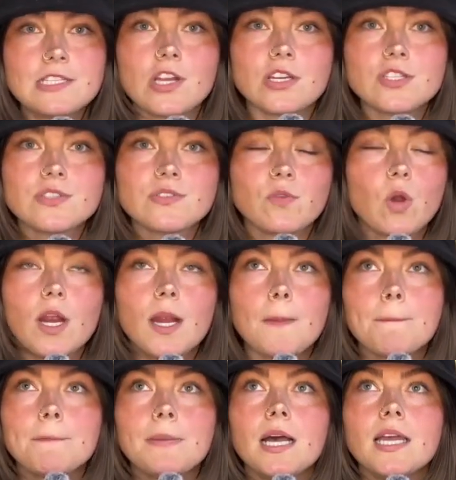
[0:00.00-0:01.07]
judged for,
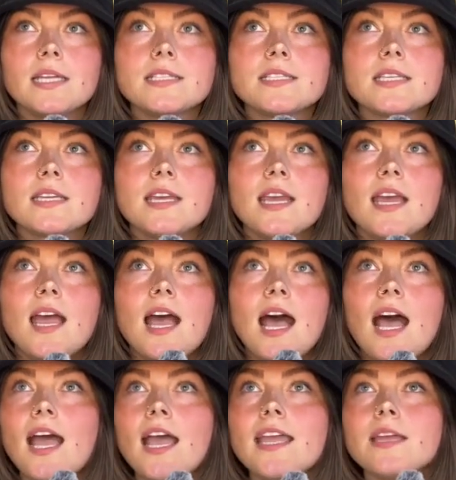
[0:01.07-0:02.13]
but
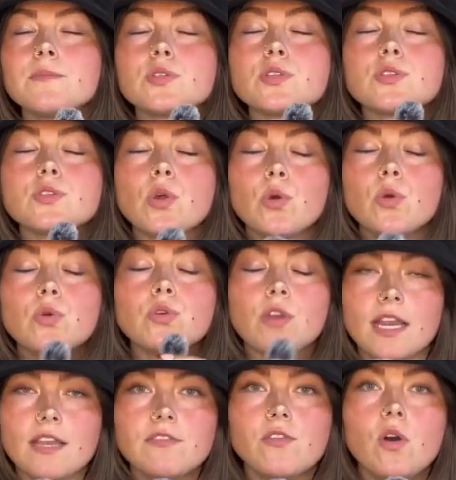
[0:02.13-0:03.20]
I am so
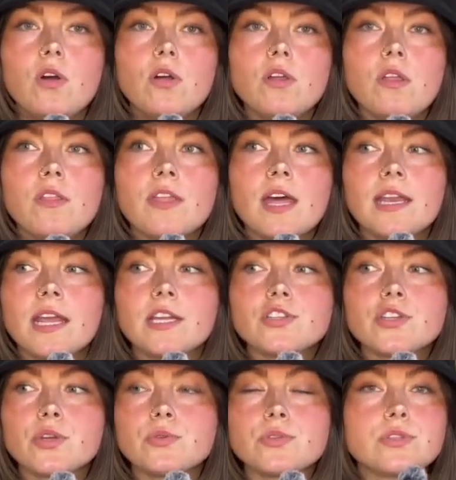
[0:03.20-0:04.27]
grateful that I
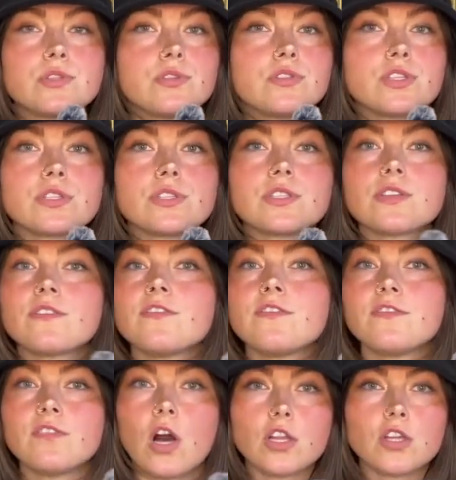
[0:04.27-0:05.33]
chose to just
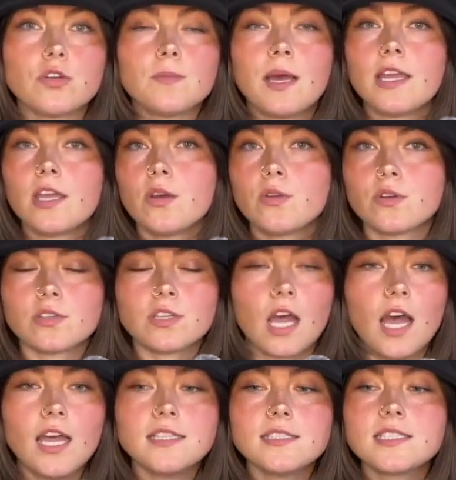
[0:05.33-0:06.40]
follow my own
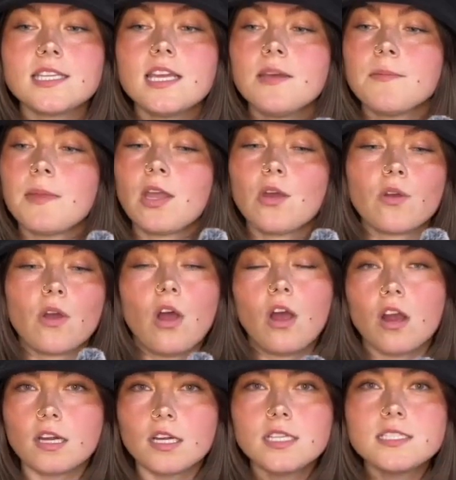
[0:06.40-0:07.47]
gut, my own
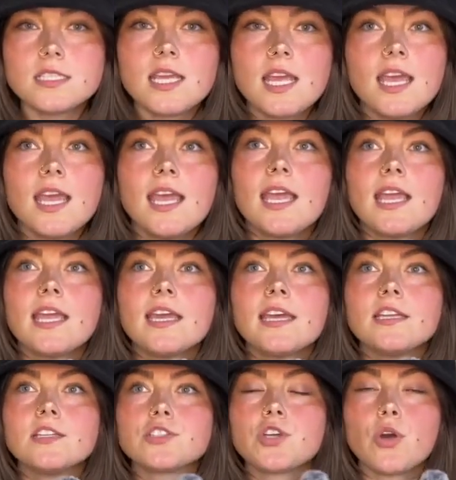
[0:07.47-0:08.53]
heart,
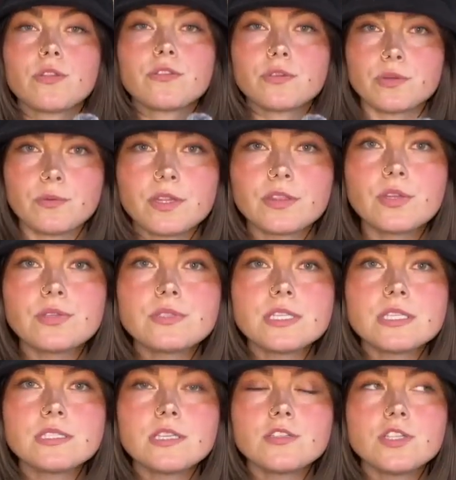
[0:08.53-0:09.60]
and go through with those
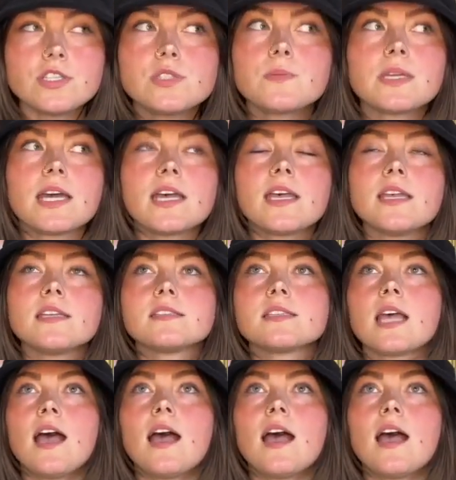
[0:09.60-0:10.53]
decisions, because